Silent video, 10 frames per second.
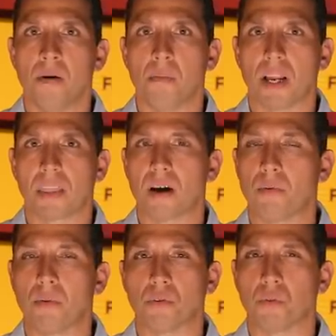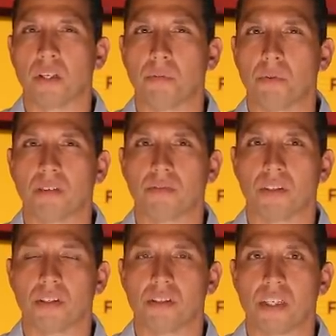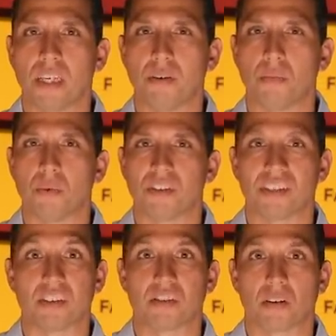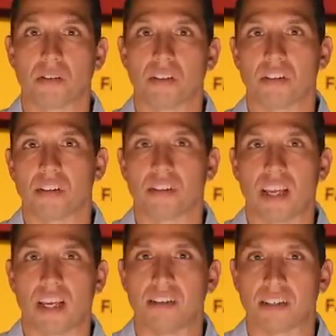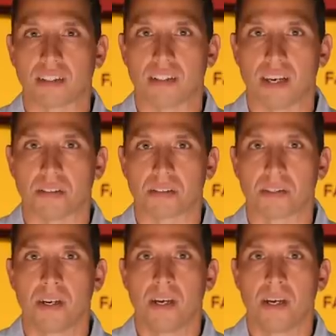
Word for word: But I thought what was really big for this team was to start to sustain success.